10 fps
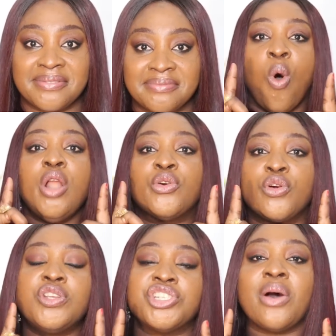One
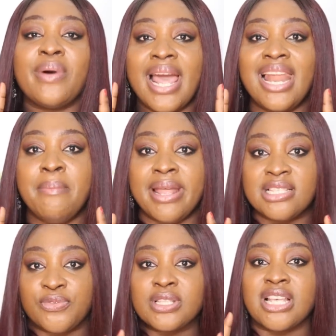crucial
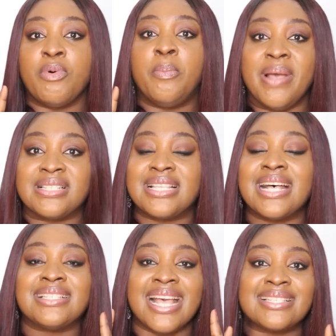element for Thabo
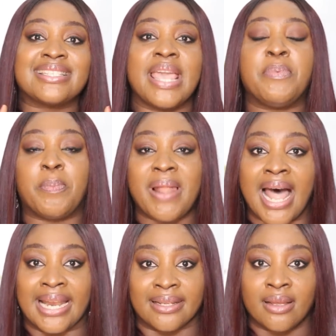Bester's escape
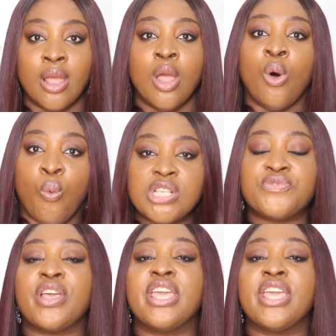plan was